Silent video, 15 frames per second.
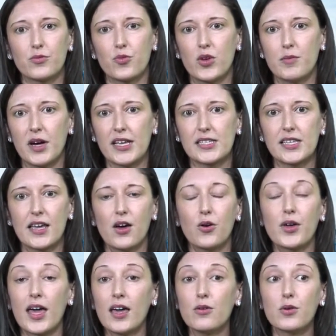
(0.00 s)
we might say,
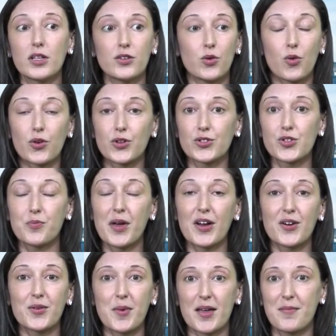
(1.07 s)
okay, well, in order to
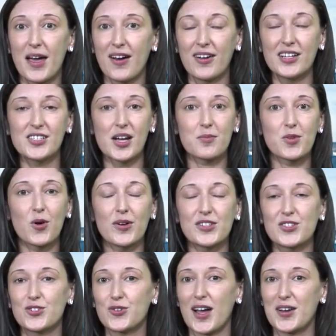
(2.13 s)
better my marriage, I'm going
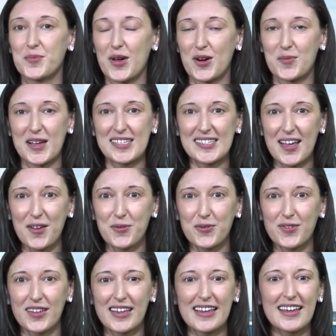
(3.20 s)
to try to better myself.
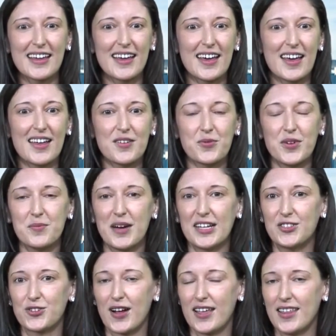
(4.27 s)
And we
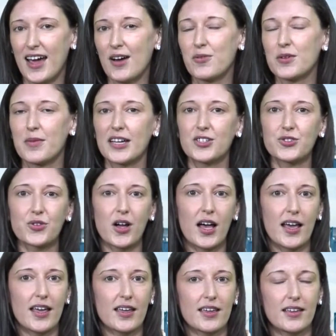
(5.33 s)
might try that. We might
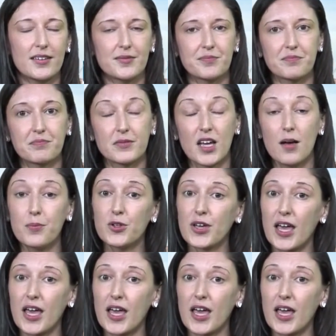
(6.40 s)
try couple